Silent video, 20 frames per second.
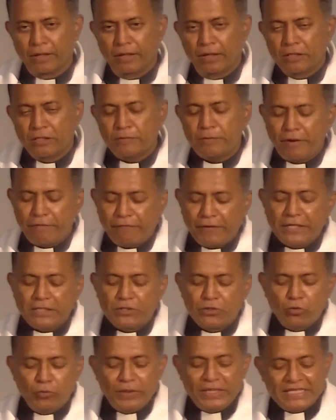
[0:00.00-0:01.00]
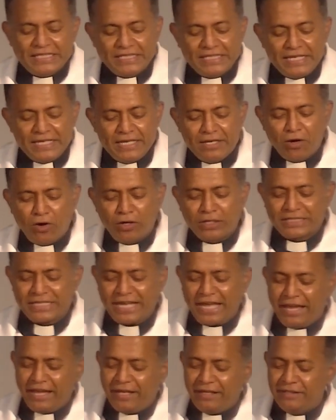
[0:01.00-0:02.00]
So my friends, do we see God's
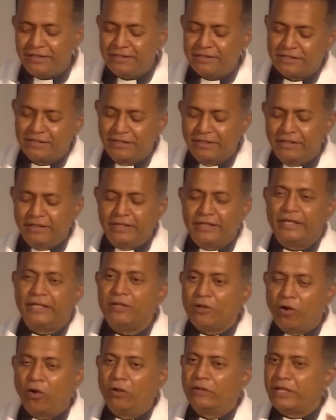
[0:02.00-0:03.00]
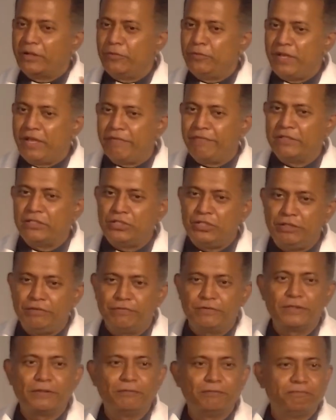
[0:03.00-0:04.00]
hands in all that we have
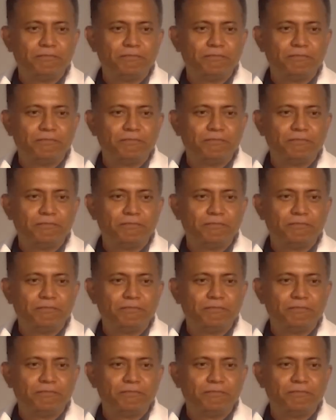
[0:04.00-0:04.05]
achieved?